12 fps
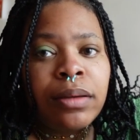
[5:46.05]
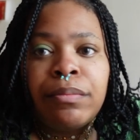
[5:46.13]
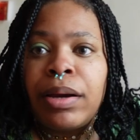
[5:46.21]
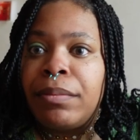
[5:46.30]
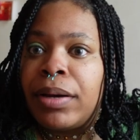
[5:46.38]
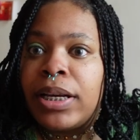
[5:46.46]

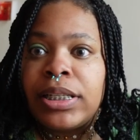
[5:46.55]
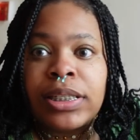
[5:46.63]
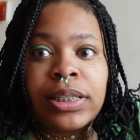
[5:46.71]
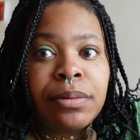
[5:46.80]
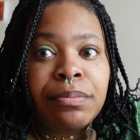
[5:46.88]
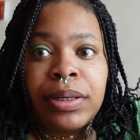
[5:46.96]
my mind
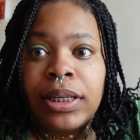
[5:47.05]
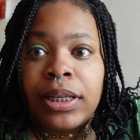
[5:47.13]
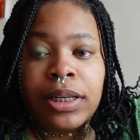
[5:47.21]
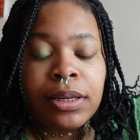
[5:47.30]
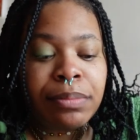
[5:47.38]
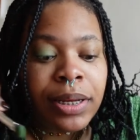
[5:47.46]
just
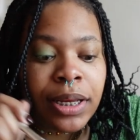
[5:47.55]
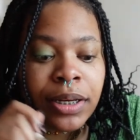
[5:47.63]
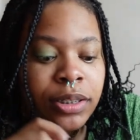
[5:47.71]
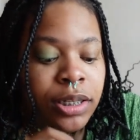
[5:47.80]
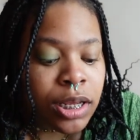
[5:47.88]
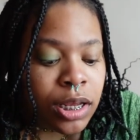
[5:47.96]
completely
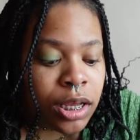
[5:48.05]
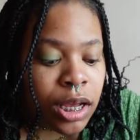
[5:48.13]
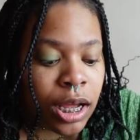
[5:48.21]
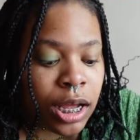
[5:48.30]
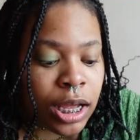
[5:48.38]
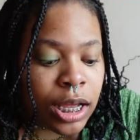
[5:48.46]
blanked.
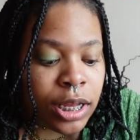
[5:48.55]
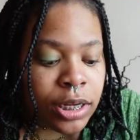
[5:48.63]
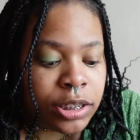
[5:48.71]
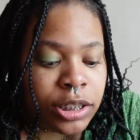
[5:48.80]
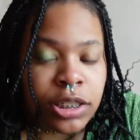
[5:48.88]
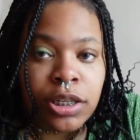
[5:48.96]
Uh,
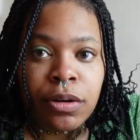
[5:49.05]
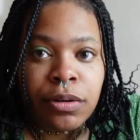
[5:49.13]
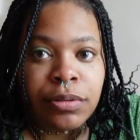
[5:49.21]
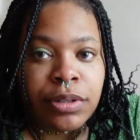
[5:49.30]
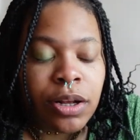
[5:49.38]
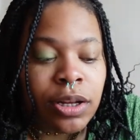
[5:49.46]
just know it
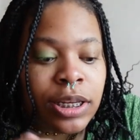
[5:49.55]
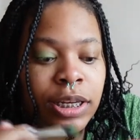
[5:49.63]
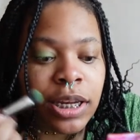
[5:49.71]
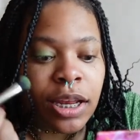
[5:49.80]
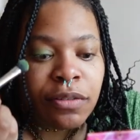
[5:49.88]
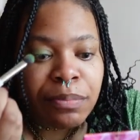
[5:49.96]
was all in
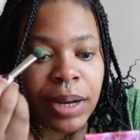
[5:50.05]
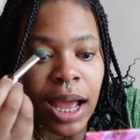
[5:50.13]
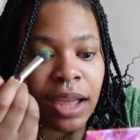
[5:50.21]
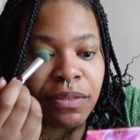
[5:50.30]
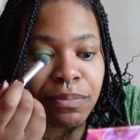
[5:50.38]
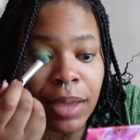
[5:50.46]
love. But
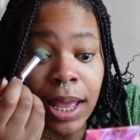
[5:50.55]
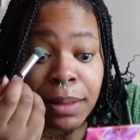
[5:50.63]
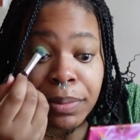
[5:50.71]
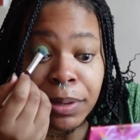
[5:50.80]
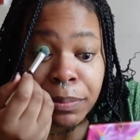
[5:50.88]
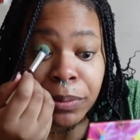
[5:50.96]
I've met
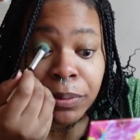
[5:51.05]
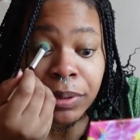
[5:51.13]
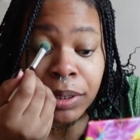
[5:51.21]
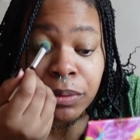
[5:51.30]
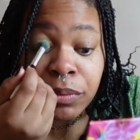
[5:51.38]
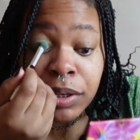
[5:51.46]
people
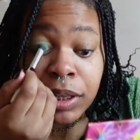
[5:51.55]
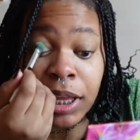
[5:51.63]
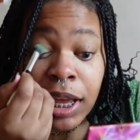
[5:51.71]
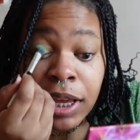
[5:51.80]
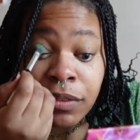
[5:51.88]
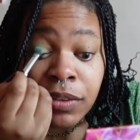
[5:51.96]
in real
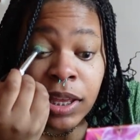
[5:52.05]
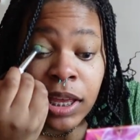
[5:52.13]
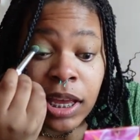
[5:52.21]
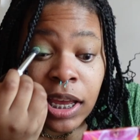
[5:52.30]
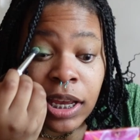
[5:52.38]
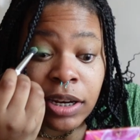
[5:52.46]
life
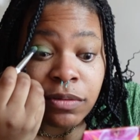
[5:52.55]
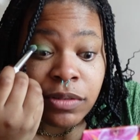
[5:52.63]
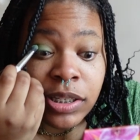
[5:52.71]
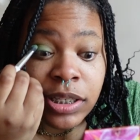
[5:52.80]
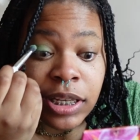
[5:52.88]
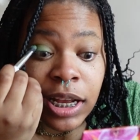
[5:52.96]
and it
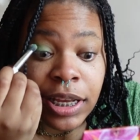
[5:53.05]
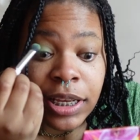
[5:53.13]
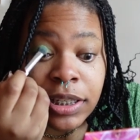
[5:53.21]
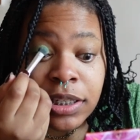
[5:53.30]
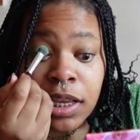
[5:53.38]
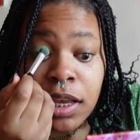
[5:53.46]
was
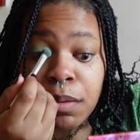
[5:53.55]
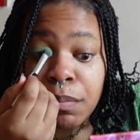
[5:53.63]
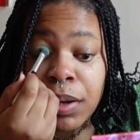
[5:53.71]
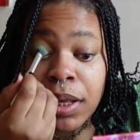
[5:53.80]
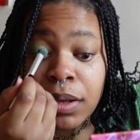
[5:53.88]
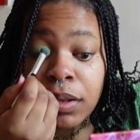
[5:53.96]
nice.
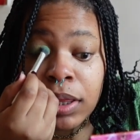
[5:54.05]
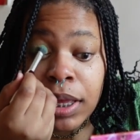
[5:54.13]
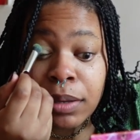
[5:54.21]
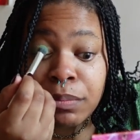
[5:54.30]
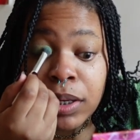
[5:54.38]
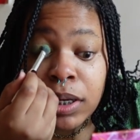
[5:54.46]
But
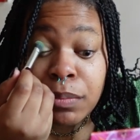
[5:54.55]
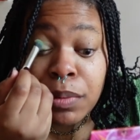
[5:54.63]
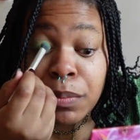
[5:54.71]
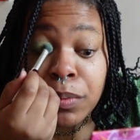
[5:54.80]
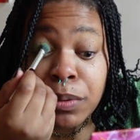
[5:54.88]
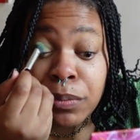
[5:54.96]
like meeting
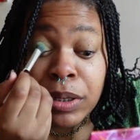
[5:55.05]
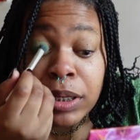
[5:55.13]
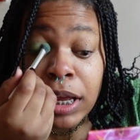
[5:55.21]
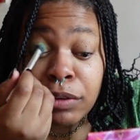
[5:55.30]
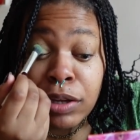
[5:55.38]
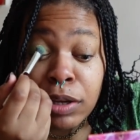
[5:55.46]
people in real
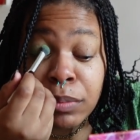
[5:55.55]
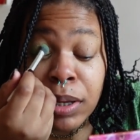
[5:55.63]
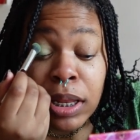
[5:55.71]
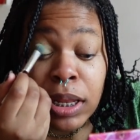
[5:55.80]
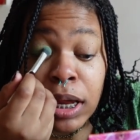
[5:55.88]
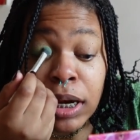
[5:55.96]
life gave me a
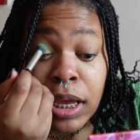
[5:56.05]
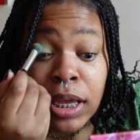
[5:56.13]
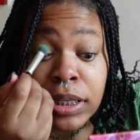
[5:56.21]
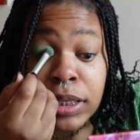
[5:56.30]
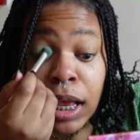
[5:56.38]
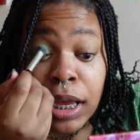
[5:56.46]
lot of
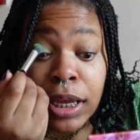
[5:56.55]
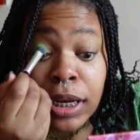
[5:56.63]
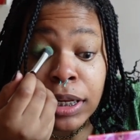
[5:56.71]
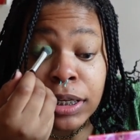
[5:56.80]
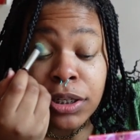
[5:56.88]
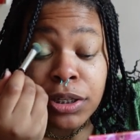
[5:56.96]

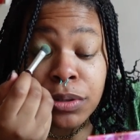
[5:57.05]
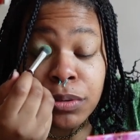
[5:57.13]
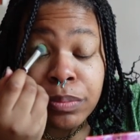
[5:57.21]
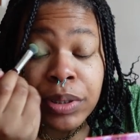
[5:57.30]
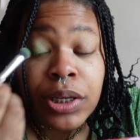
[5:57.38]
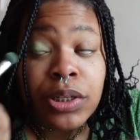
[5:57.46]
anxiety too
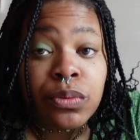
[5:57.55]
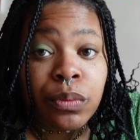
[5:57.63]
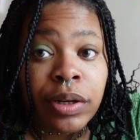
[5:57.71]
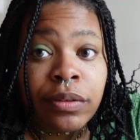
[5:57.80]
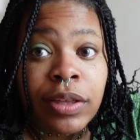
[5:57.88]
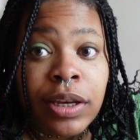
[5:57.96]
because
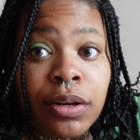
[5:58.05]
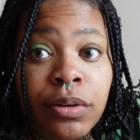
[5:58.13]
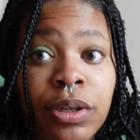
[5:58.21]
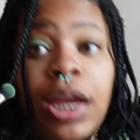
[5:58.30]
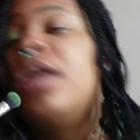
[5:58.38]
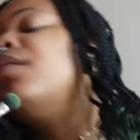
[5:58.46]
what if they
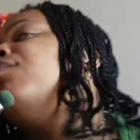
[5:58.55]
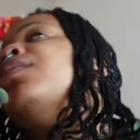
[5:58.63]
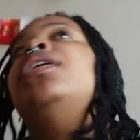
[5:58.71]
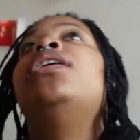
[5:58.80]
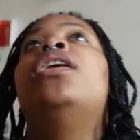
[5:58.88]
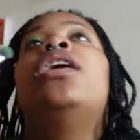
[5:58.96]
don't like me?